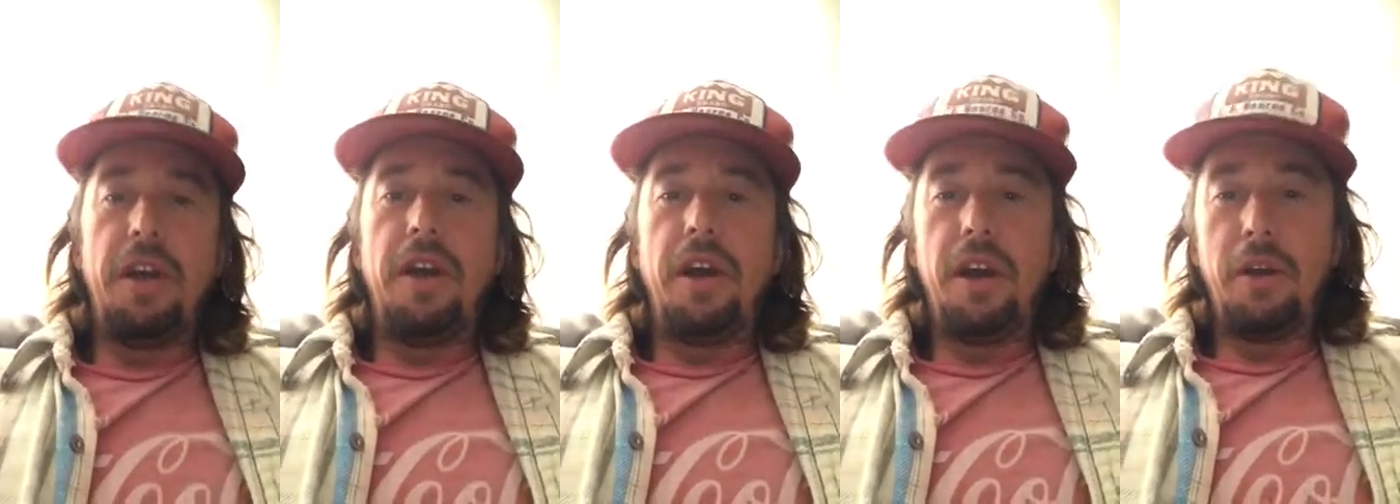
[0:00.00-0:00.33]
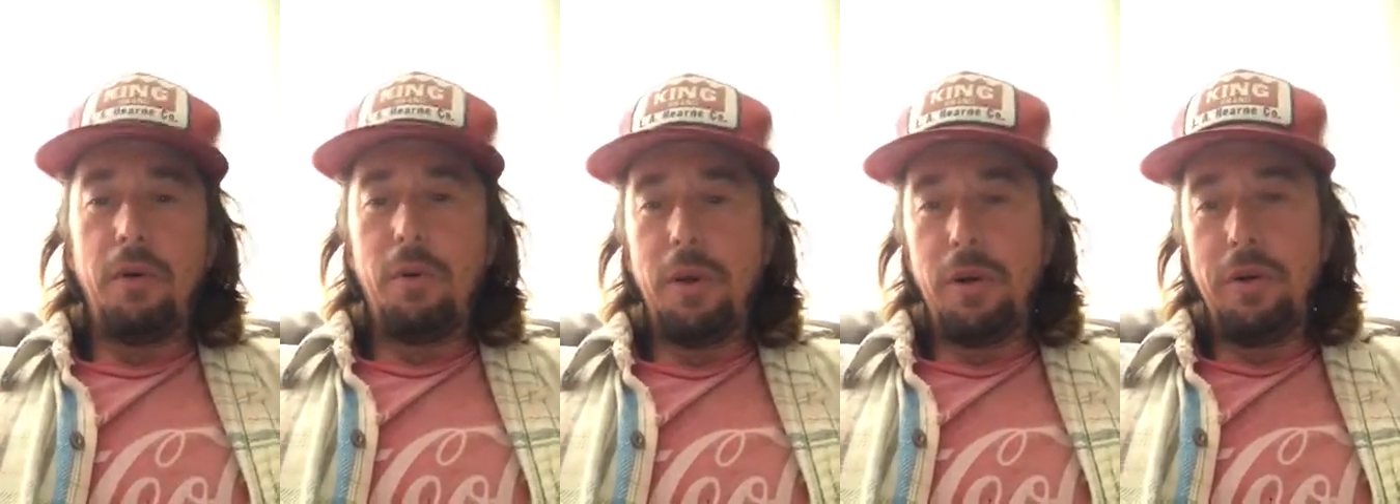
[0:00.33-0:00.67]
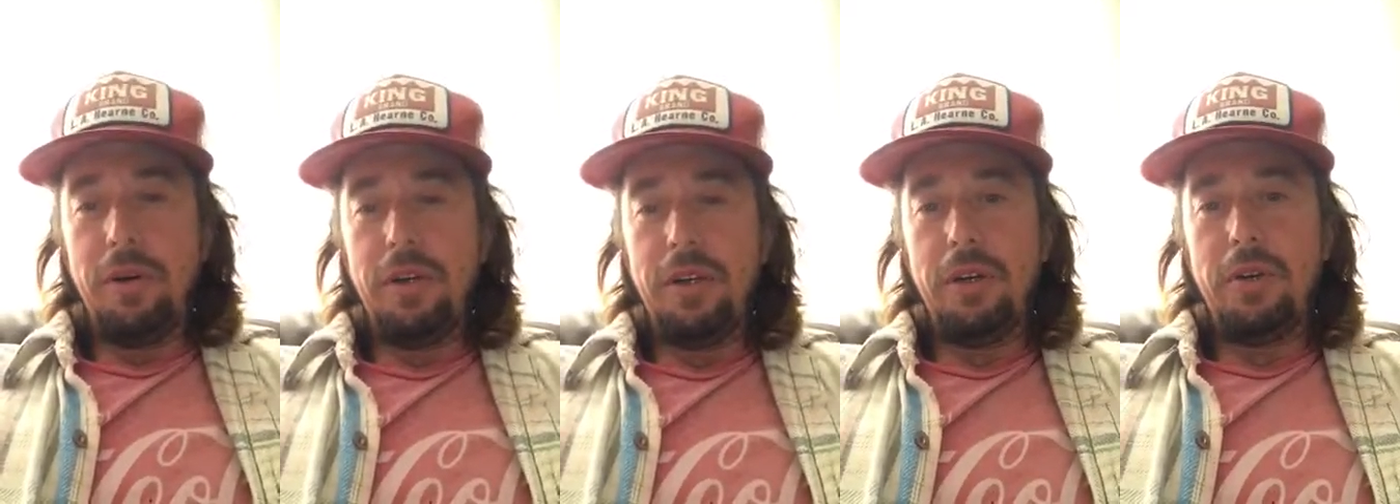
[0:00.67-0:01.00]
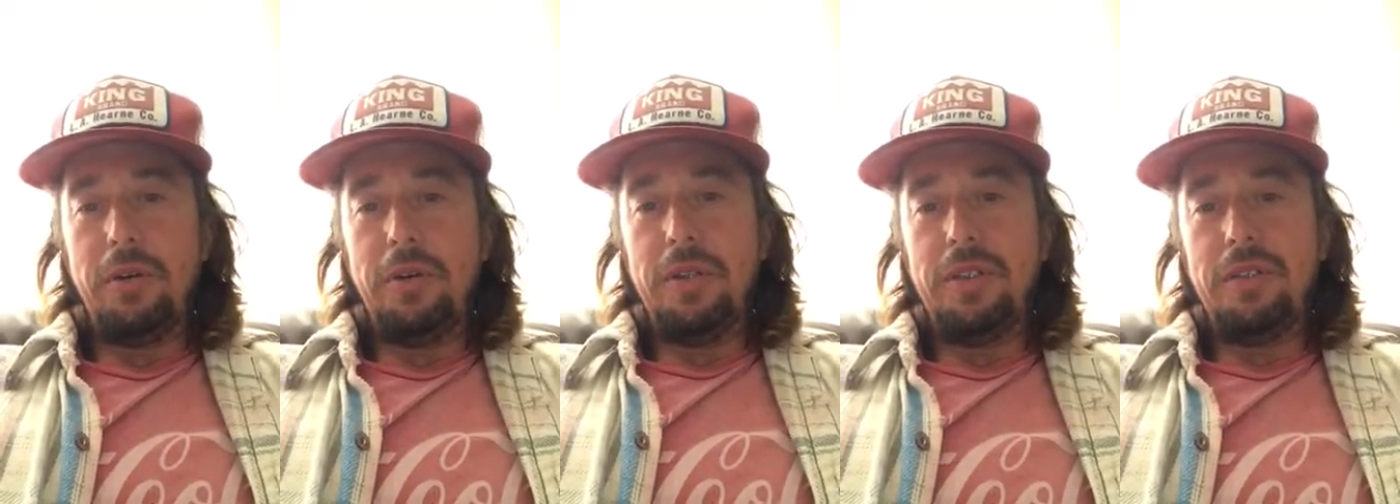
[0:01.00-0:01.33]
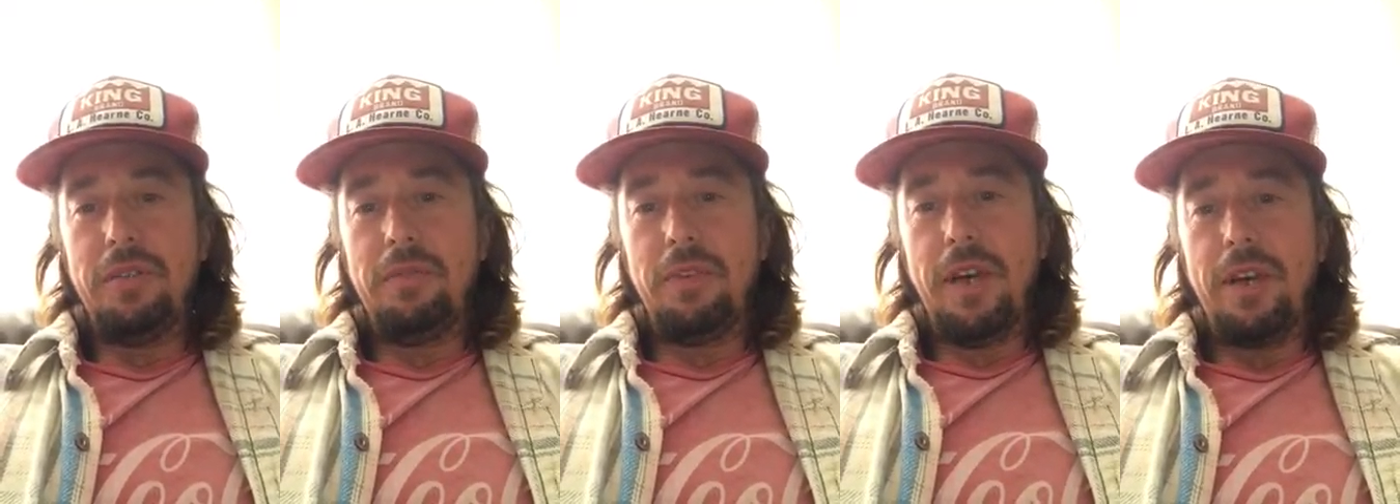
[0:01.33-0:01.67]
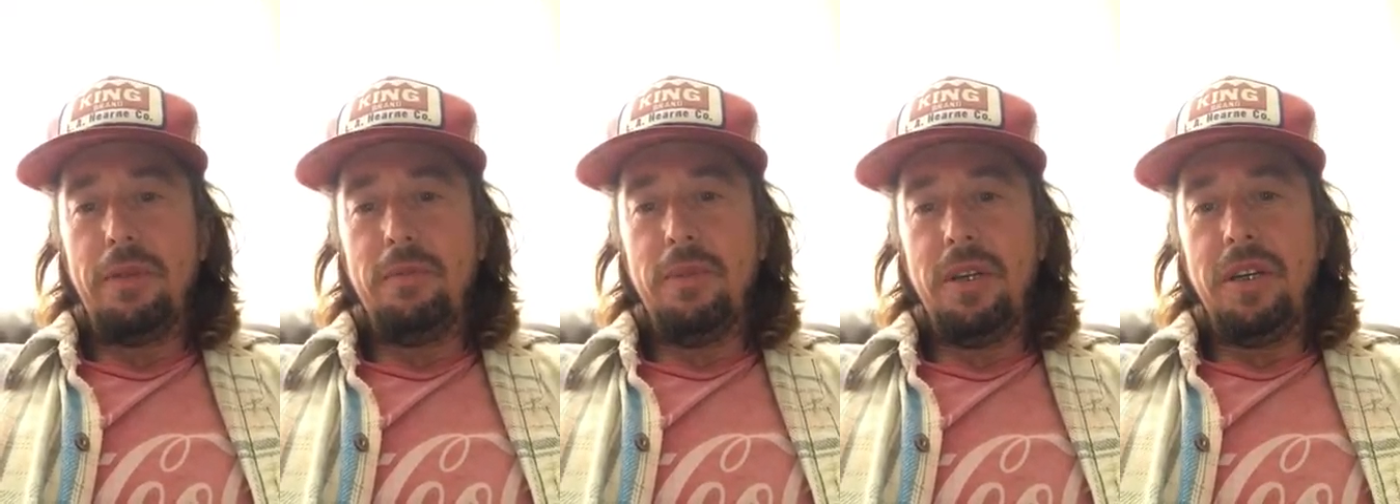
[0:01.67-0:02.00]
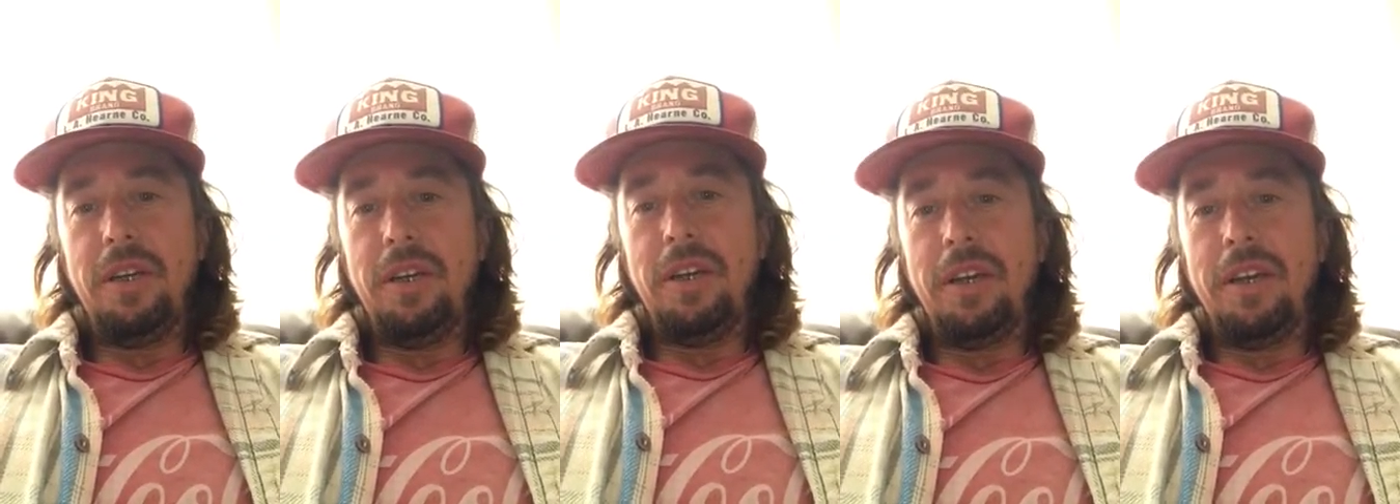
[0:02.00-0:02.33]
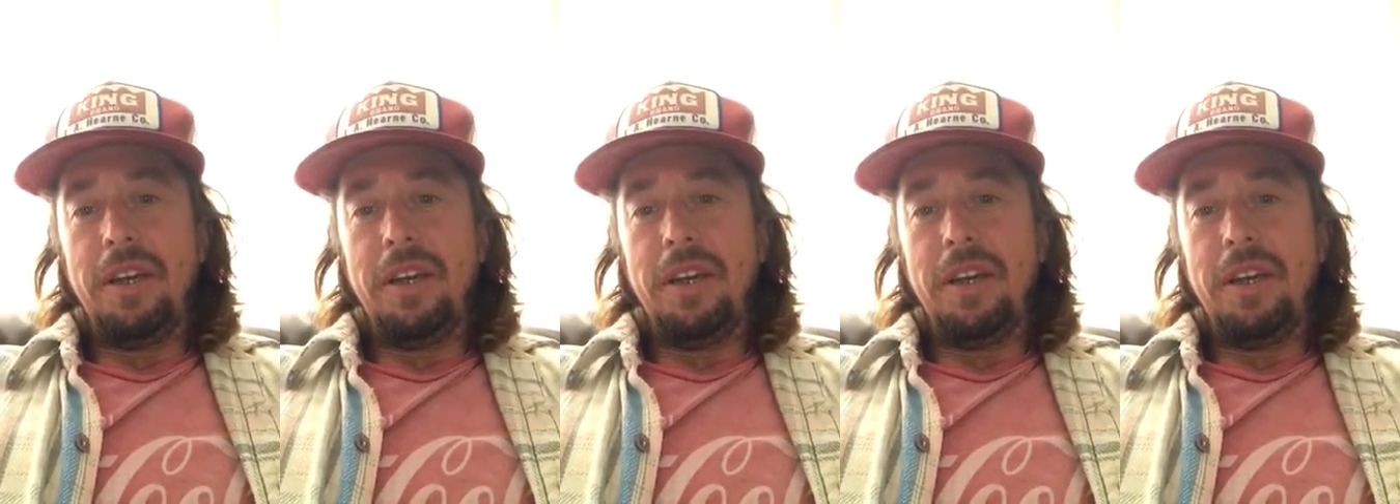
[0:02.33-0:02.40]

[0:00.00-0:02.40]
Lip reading: how rodeo is a family.